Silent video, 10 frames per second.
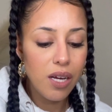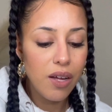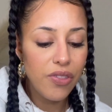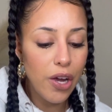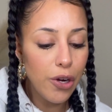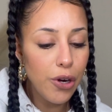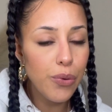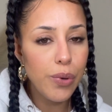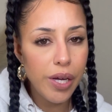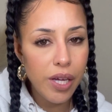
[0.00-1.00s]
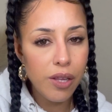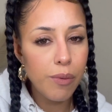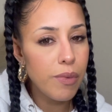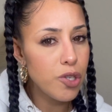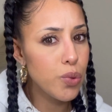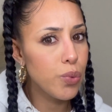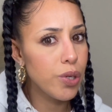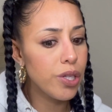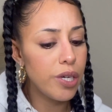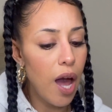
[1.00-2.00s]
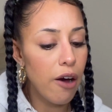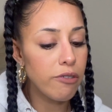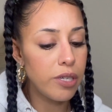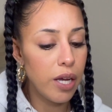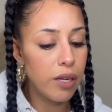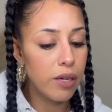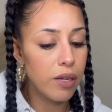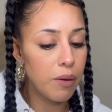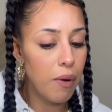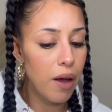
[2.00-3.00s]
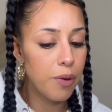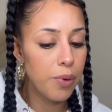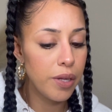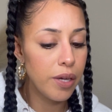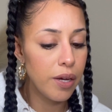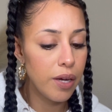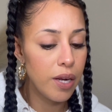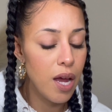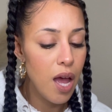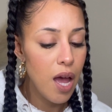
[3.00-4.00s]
their curriculum is really outdated in my opinion.